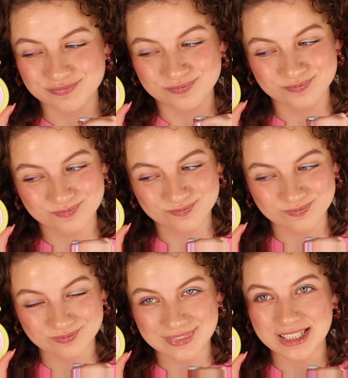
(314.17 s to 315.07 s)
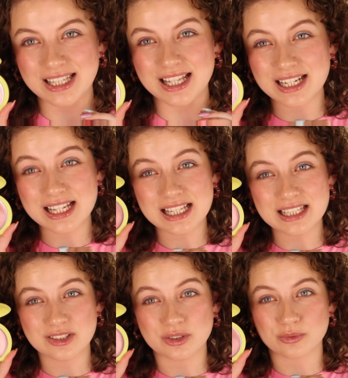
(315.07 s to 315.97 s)
that
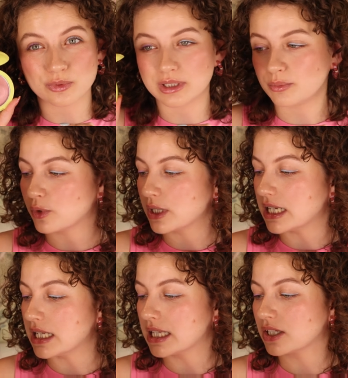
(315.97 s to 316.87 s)
is looking really pretty.